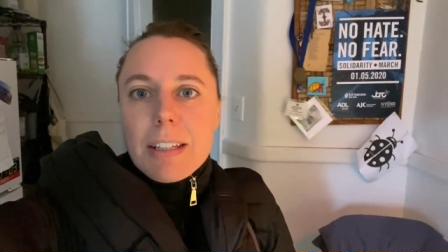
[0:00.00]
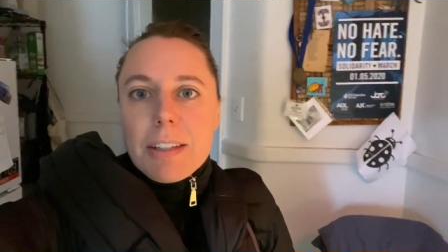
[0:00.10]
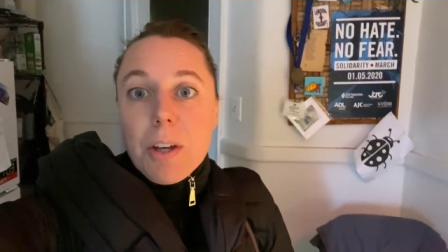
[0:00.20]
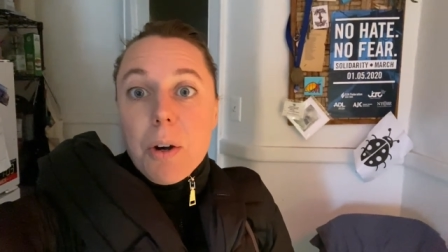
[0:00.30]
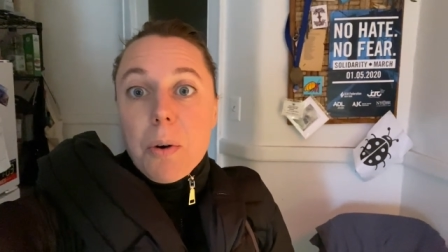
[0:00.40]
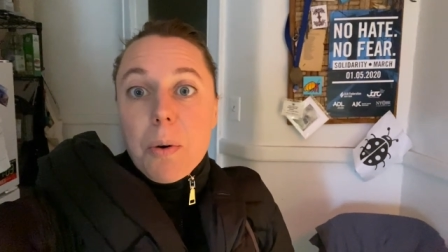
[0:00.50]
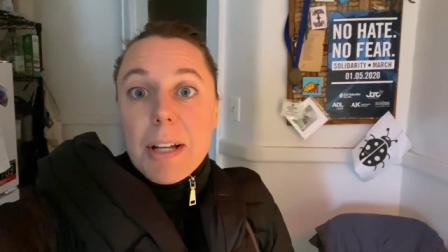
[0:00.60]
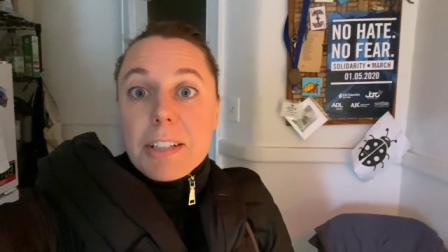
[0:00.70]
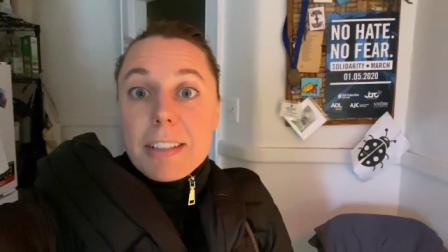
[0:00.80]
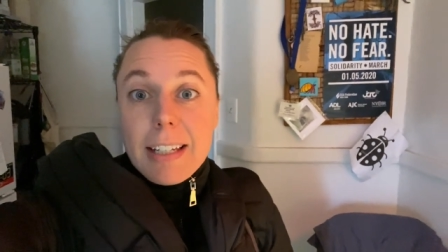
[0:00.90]
So
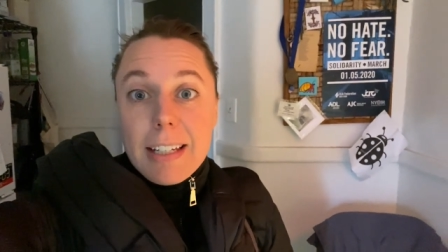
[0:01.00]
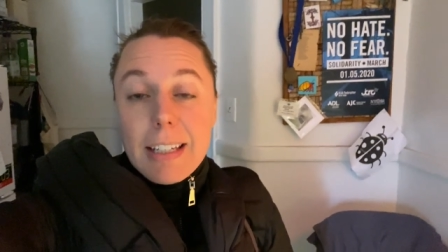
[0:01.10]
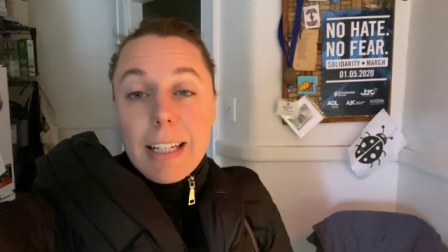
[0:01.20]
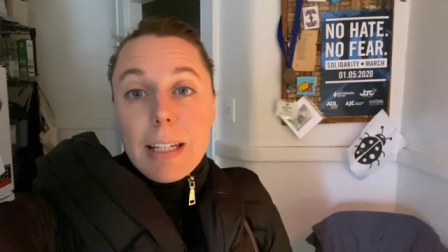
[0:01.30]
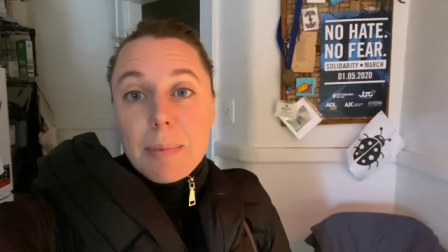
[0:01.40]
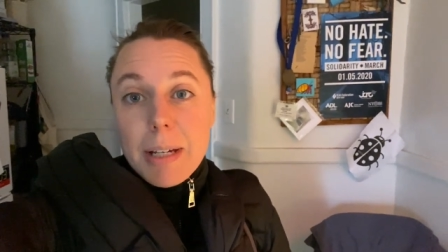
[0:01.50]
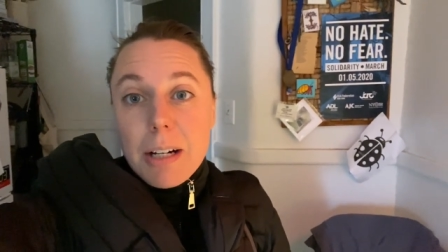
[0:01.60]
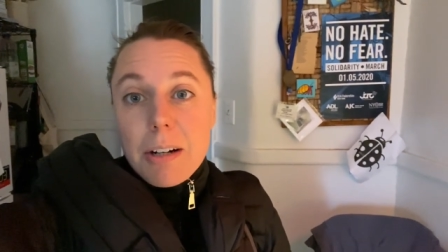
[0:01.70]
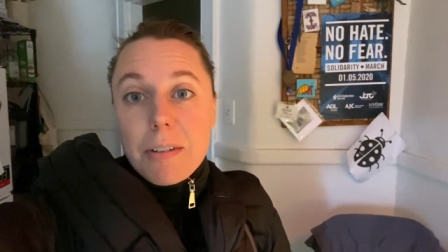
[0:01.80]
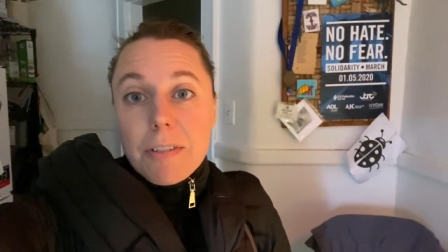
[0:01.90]
I just got an
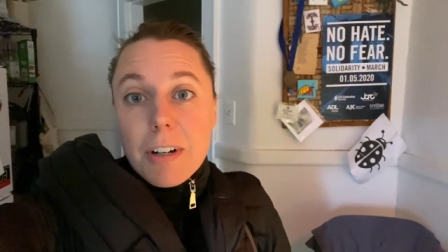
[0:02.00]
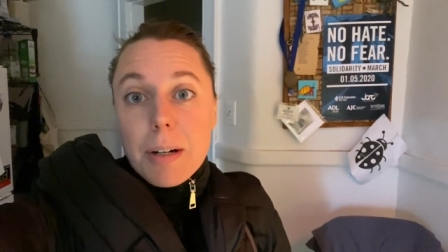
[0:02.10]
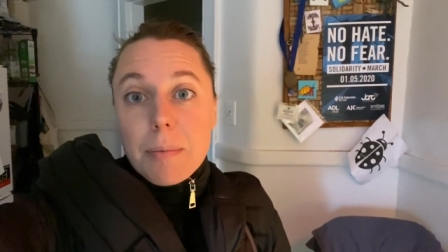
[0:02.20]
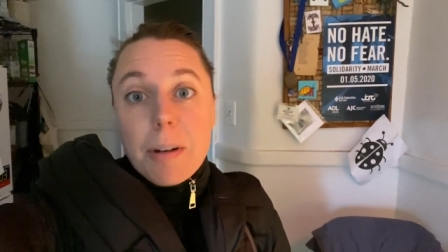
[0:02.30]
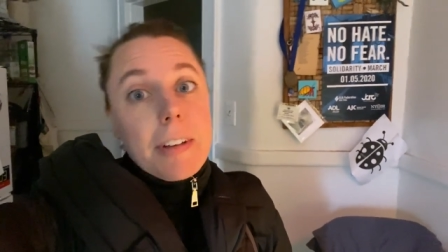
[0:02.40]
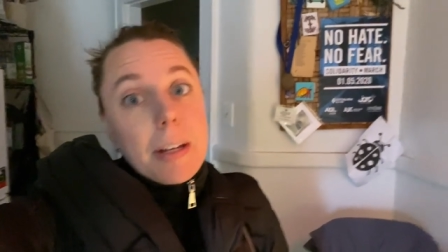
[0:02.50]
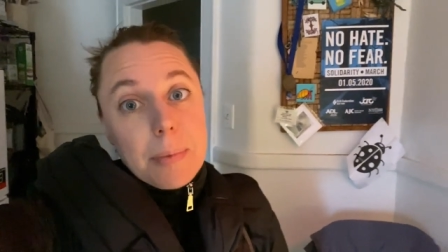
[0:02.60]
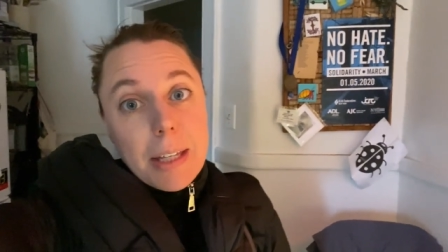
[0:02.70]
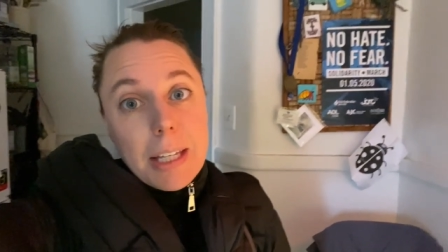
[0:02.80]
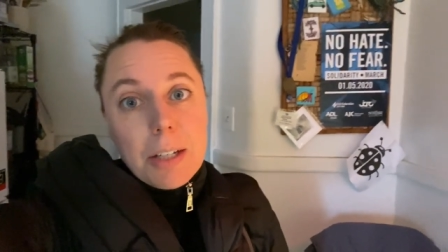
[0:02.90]
email from a
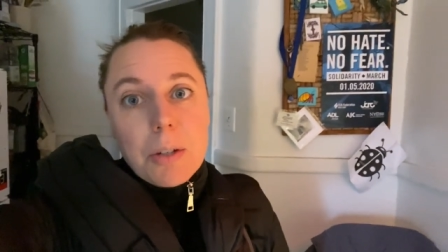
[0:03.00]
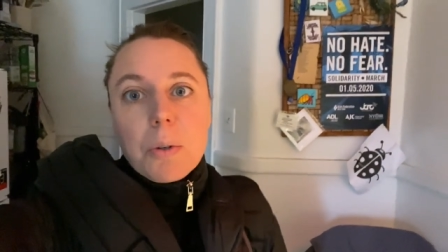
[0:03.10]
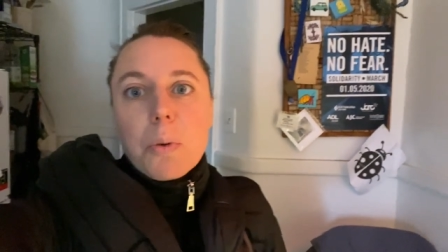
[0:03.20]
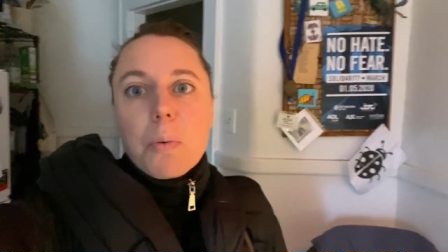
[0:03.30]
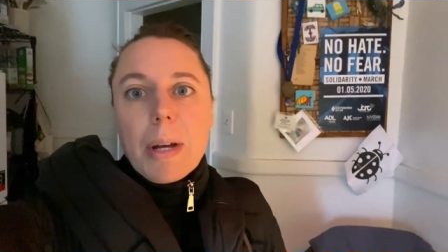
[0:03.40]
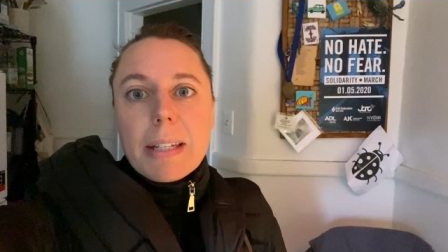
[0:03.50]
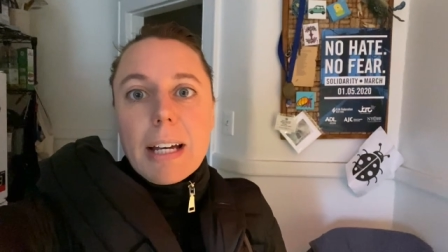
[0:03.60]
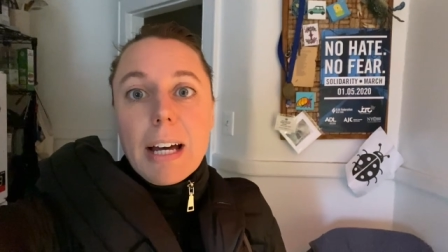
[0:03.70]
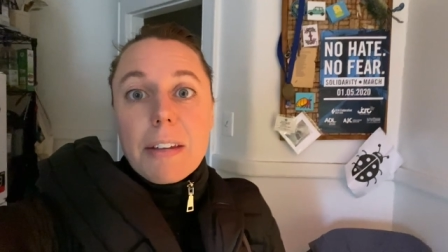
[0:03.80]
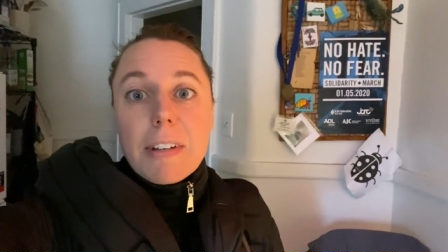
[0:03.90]
family who
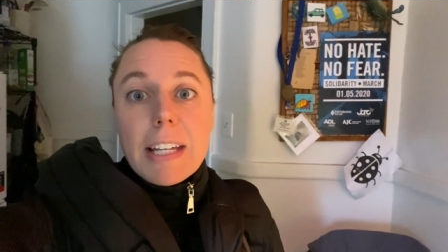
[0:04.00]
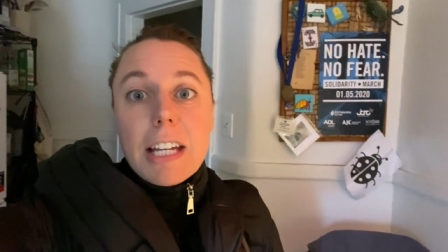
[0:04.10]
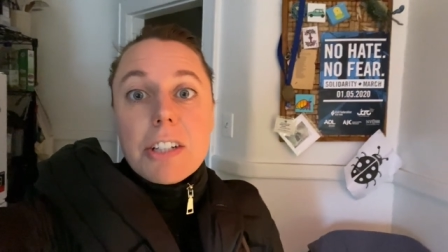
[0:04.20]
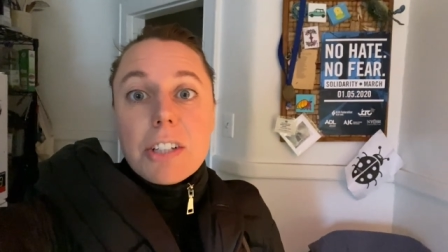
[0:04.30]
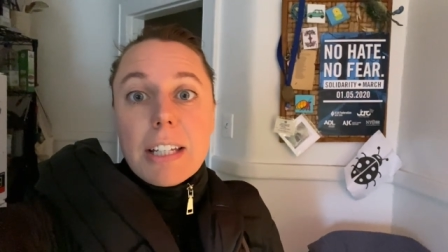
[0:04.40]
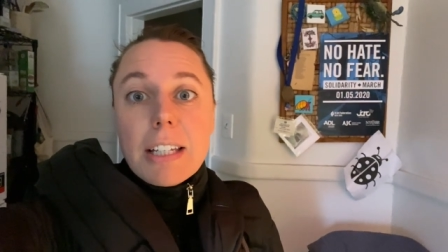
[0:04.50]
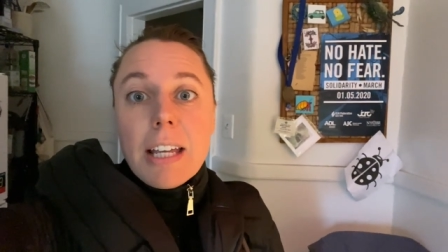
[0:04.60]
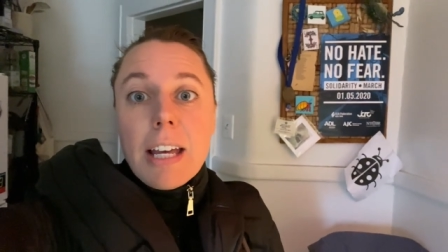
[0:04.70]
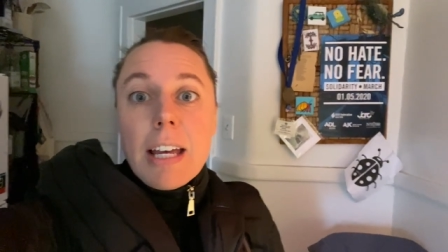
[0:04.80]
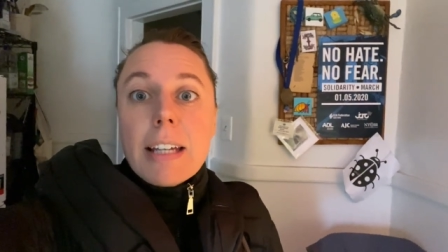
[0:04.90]
went on
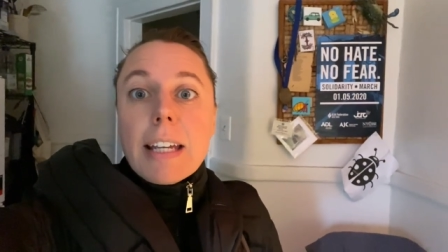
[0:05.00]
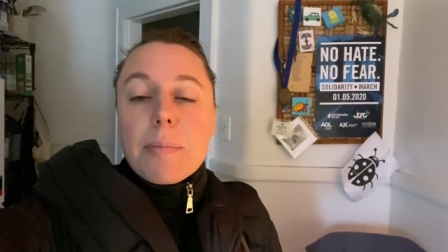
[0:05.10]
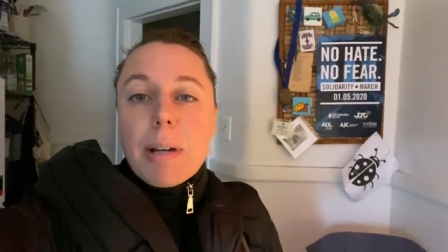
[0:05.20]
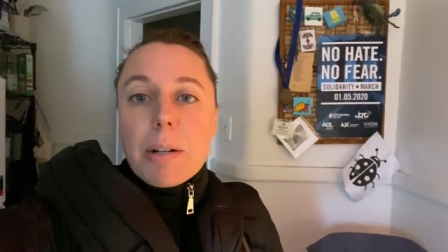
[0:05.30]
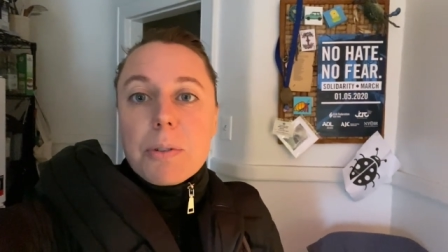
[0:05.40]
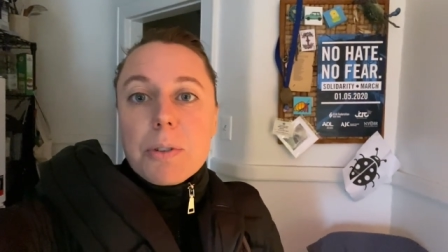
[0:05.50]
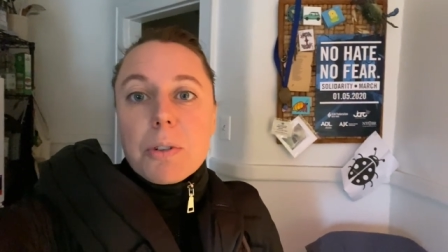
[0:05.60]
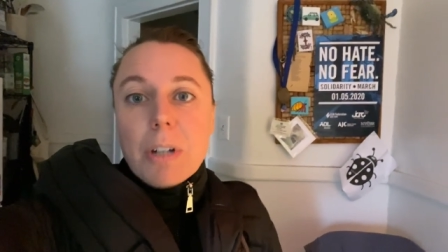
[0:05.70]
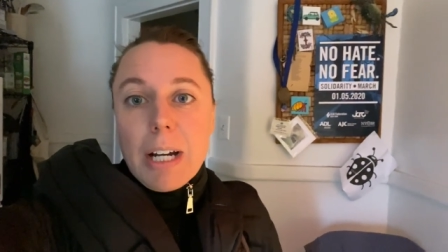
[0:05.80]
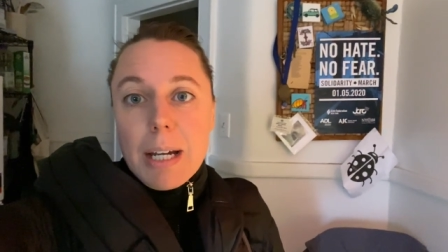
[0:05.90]
vacation, came back with two
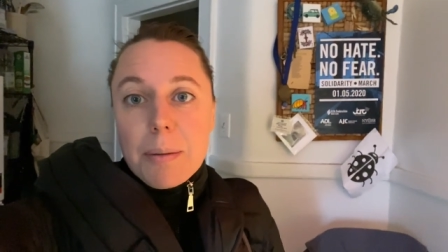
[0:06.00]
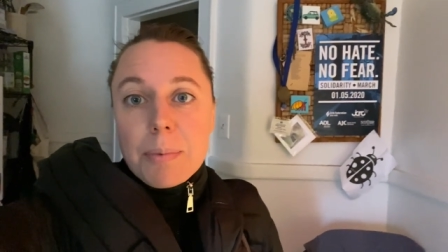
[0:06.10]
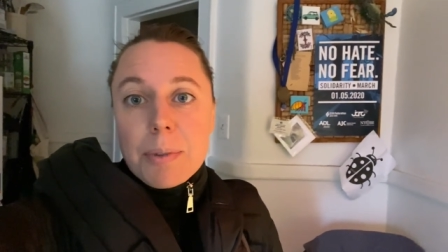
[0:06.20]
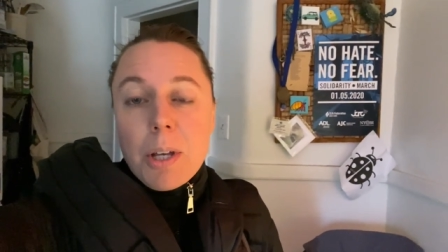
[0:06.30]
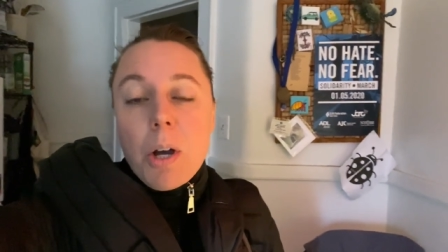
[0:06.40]
crabs.